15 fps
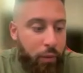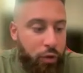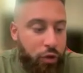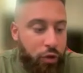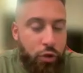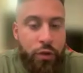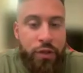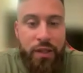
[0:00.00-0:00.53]

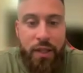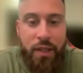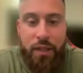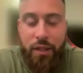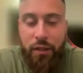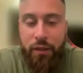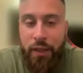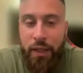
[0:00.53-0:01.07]
Jews need
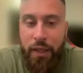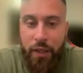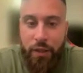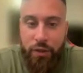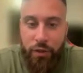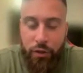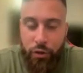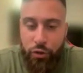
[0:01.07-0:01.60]
to lean
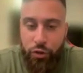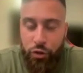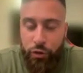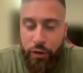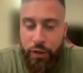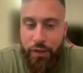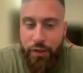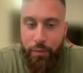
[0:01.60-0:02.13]
into their
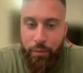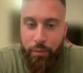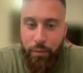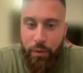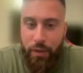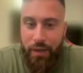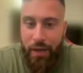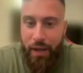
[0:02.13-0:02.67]
Judaism
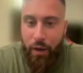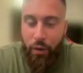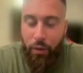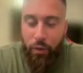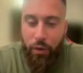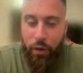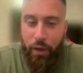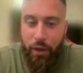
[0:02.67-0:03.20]

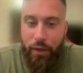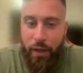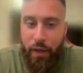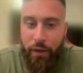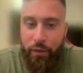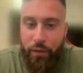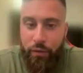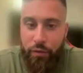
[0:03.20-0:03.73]
now and
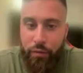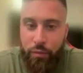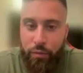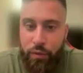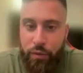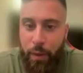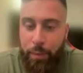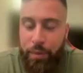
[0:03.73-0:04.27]
not
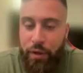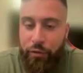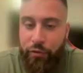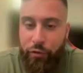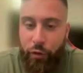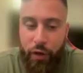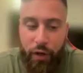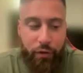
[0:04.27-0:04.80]
be
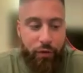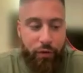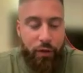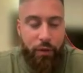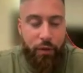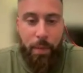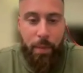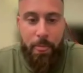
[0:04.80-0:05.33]
afraid of
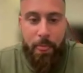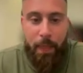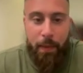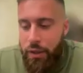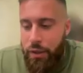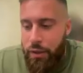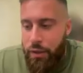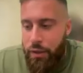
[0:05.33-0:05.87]

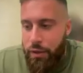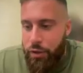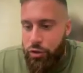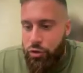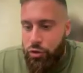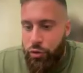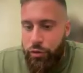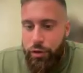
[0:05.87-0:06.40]
it. The
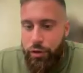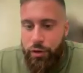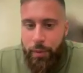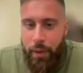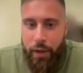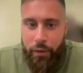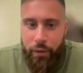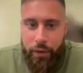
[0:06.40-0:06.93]
truth of the
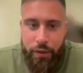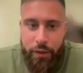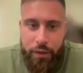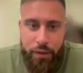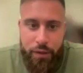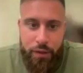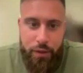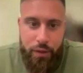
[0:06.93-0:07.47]
matter
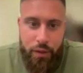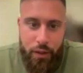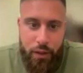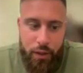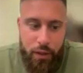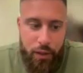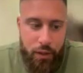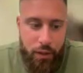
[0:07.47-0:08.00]
is,
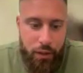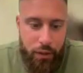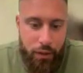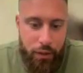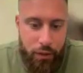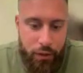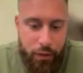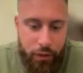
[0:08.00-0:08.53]

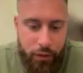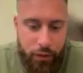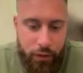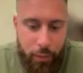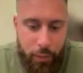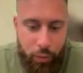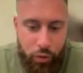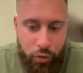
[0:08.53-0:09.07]

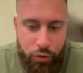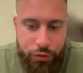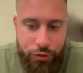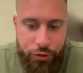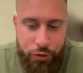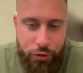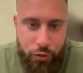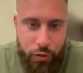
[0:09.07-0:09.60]

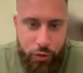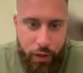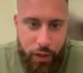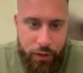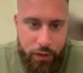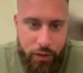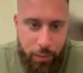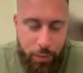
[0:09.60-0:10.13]
liberals do
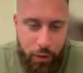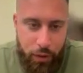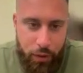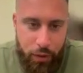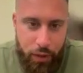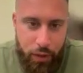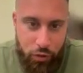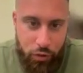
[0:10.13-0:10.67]
not
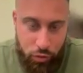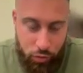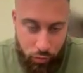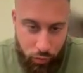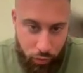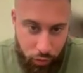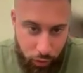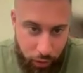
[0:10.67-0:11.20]
typically, we
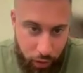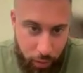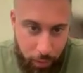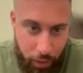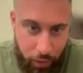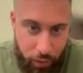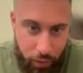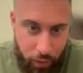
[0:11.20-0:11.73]
were talking
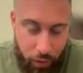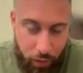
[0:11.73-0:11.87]
about,